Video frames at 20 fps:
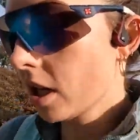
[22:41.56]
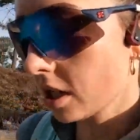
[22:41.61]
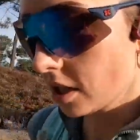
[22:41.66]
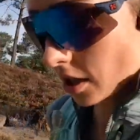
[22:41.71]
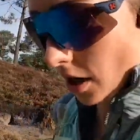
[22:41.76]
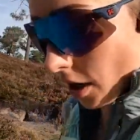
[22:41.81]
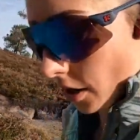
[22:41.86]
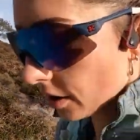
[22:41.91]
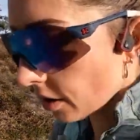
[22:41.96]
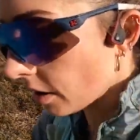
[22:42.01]

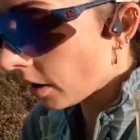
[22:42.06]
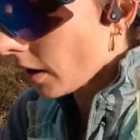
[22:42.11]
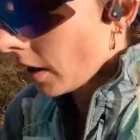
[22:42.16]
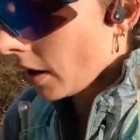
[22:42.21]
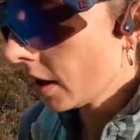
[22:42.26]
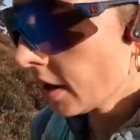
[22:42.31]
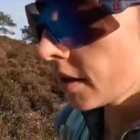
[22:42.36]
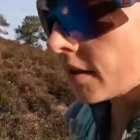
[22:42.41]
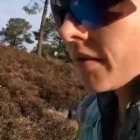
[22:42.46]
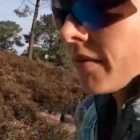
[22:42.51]
So
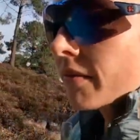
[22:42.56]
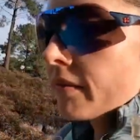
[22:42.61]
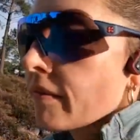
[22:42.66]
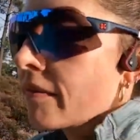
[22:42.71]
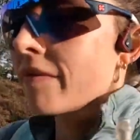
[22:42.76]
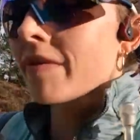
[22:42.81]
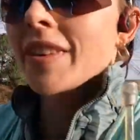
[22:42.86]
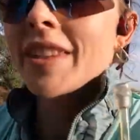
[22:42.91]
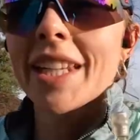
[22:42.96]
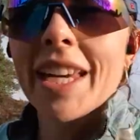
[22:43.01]

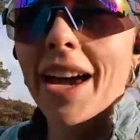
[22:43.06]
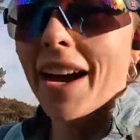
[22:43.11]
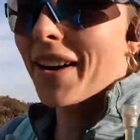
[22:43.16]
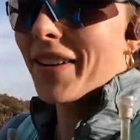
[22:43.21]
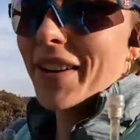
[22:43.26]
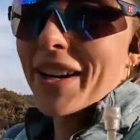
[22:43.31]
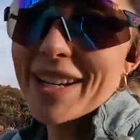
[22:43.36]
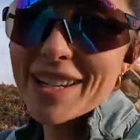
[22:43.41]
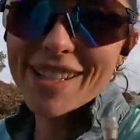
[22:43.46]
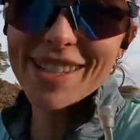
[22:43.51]

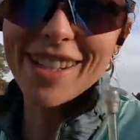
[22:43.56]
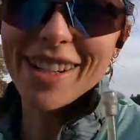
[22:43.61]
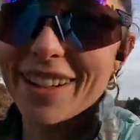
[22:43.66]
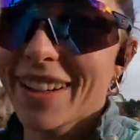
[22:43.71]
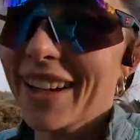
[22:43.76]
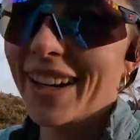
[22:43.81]
we are so